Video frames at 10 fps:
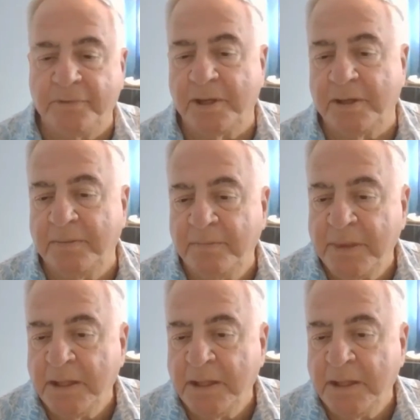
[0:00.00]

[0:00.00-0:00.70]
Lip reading: Okay?